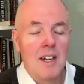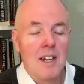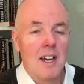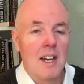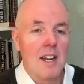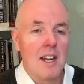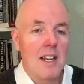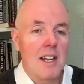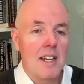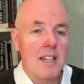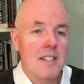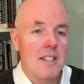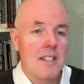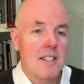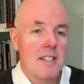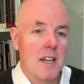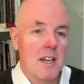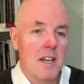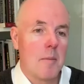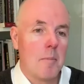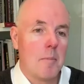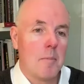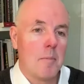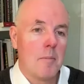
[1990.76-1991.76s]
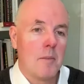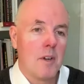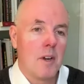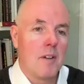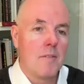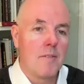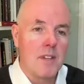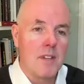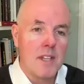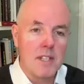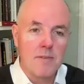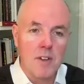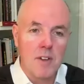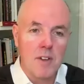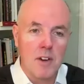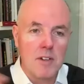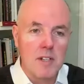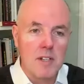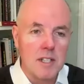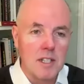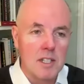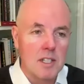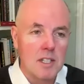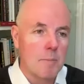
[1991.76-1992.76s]
at least some of this
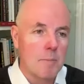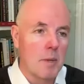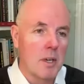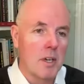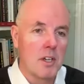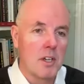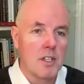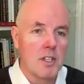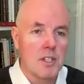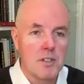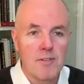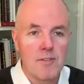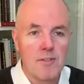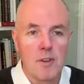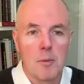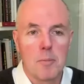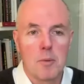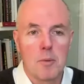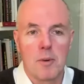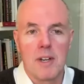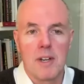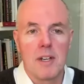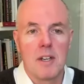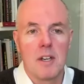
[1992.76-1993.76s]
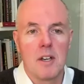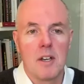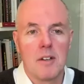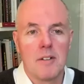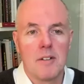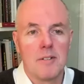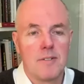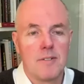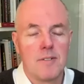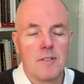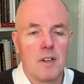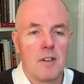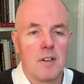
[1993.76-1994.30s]
very dispersed footprint of,